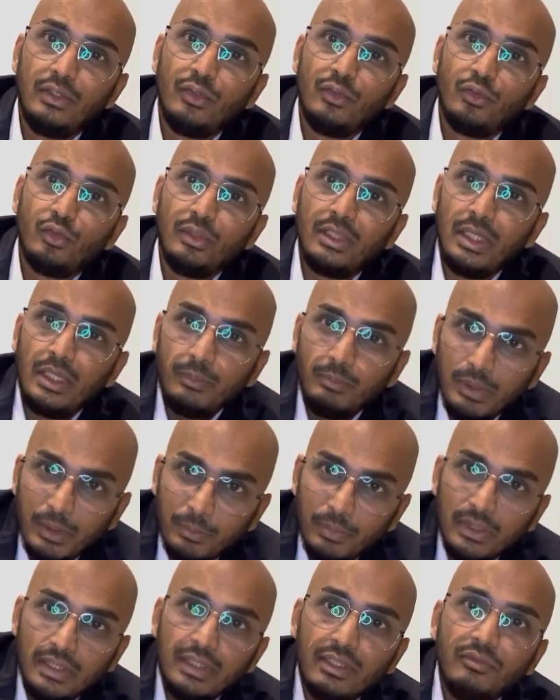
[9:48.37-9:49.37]
So then
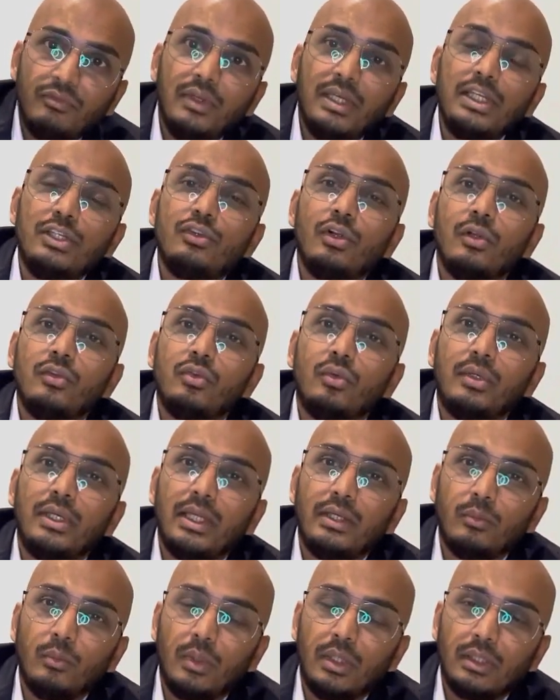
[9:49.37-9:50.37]
people in the village also
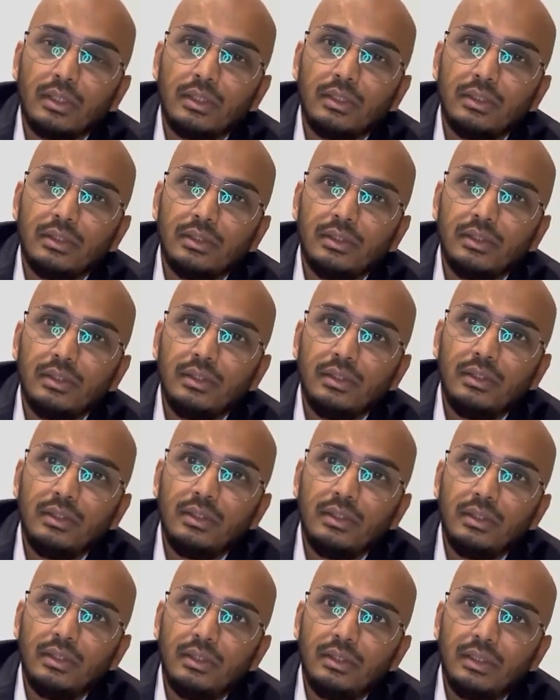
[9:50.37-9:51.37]
get work,
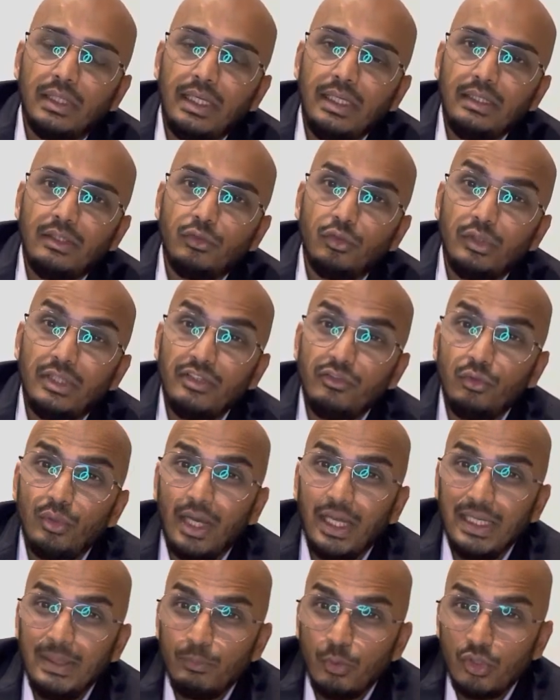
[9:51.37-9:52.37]
right? So there's no
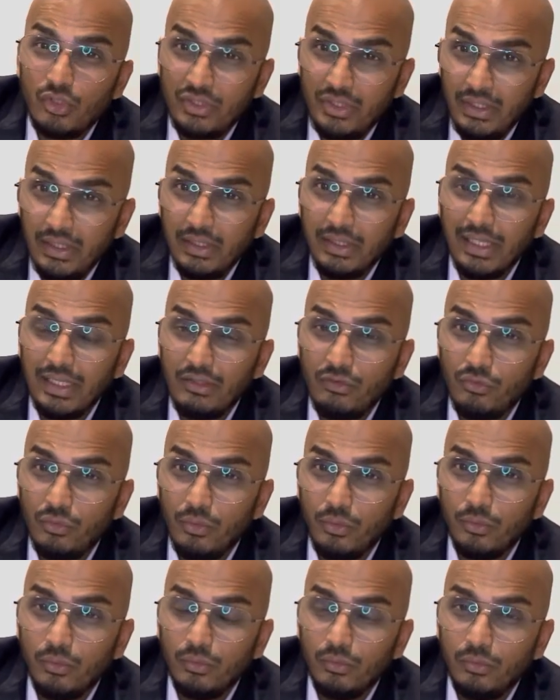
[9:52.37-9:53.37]
animosity against
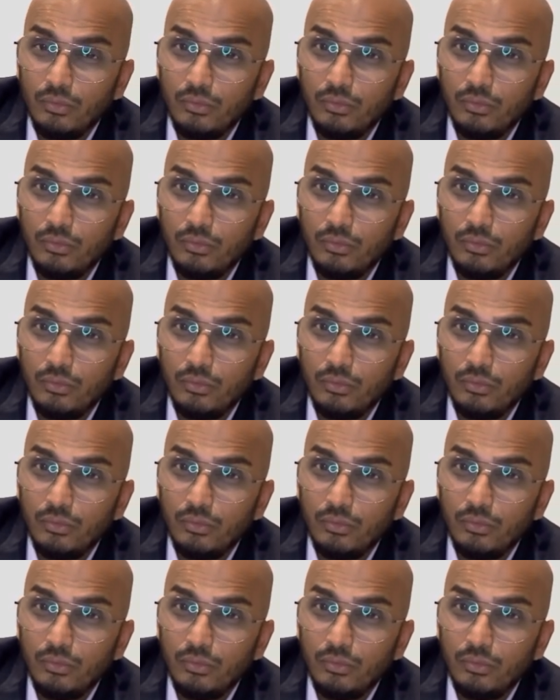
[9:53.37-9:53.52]
you.